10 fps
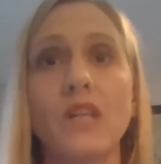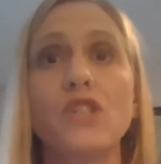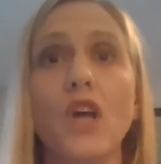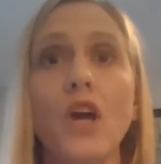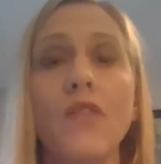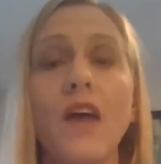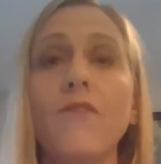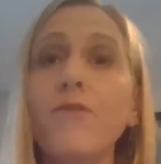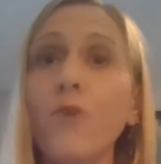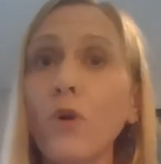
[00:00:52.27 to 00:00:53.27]
So
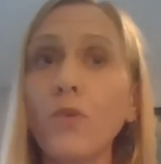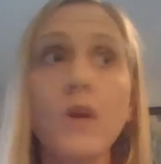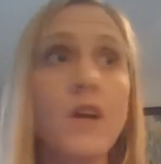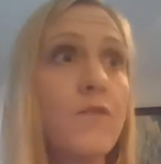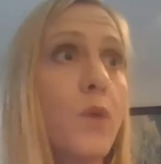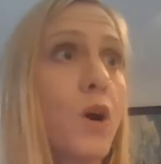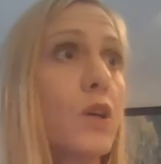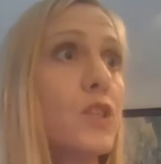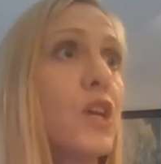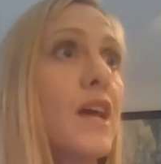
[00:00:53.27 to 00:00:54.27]
that fourth week of
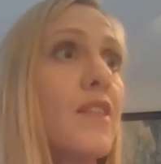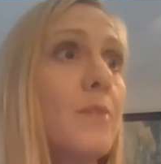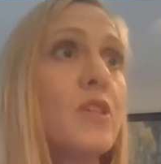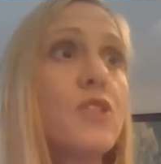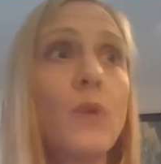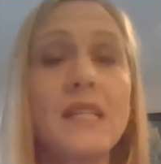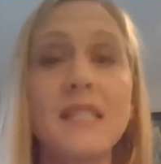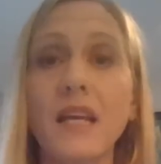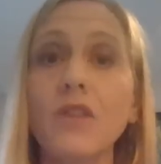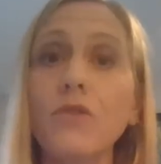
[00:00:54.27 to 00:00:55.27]
March, that'd be the
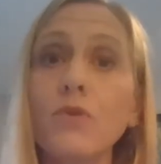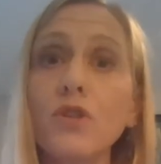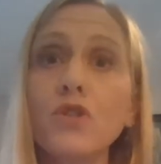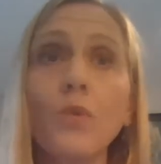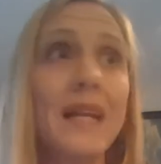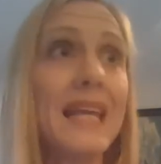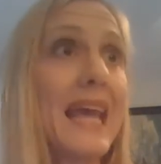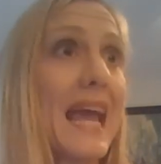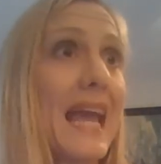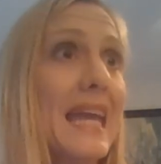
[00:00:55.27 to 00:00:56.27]
22nd through the
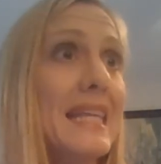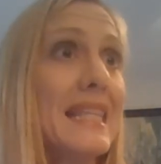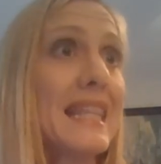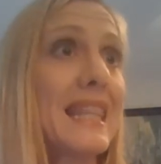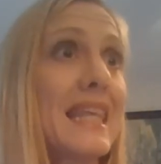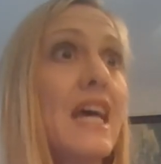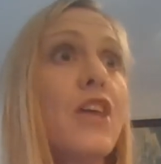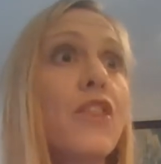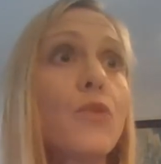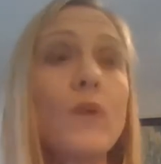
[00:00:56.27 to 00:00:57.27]
28th,
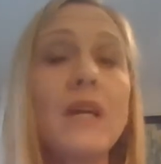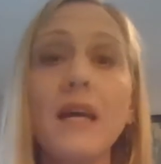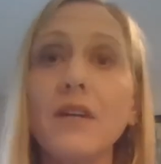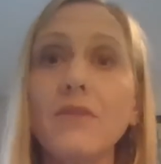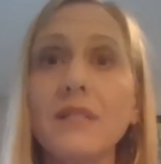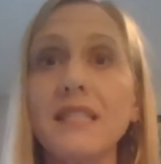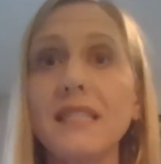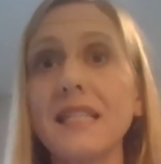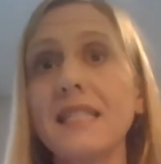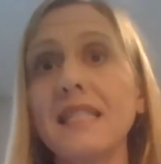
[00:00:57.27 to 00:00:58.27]

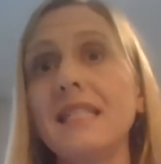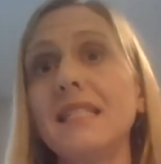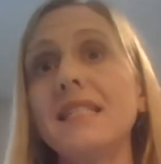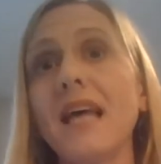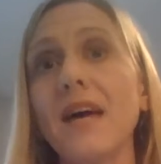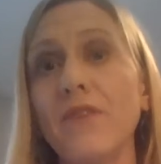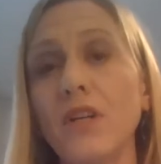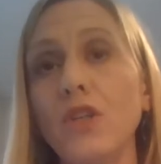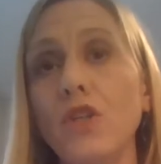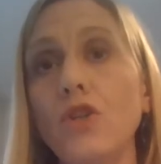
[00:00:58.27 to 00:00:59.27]

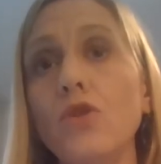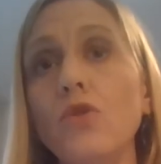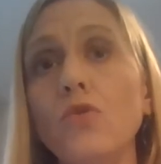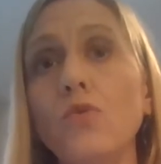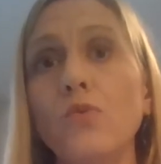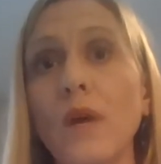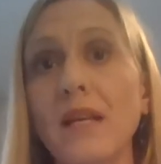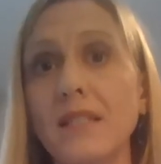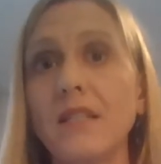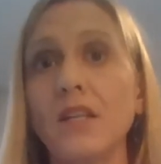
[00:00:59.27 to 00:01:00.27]
367 new
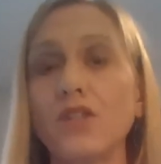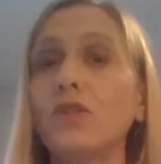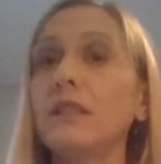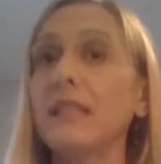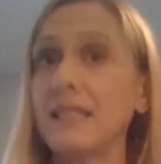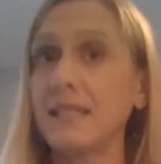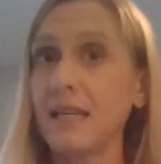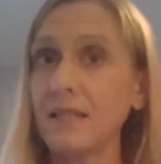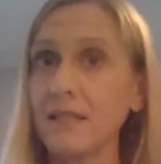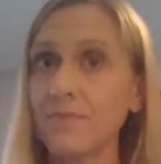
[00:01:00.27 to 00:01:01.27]
residential
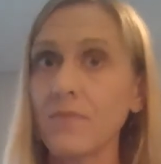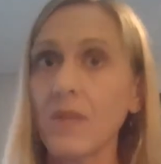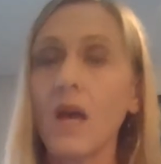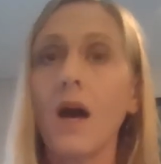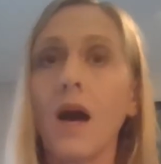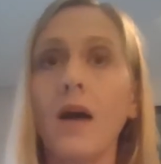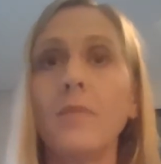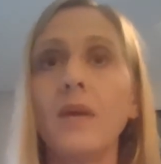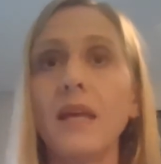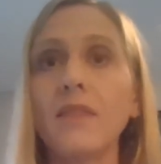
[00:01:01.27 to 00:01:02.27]
listings
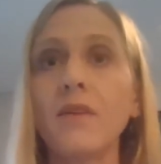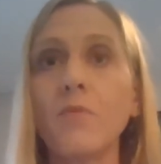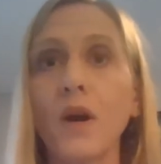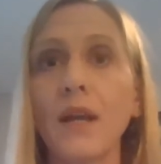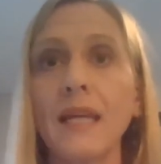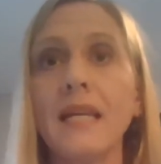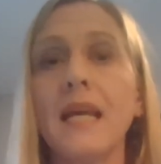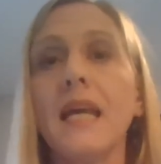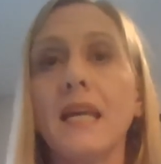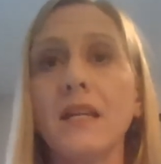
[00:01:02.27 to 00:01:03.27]
hit the market
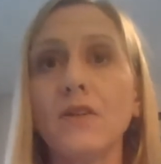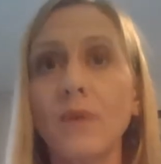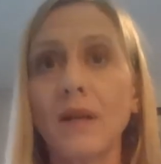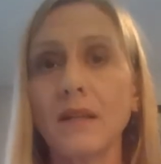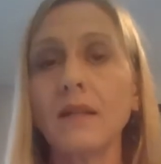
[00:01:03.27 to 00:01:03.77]
in and around the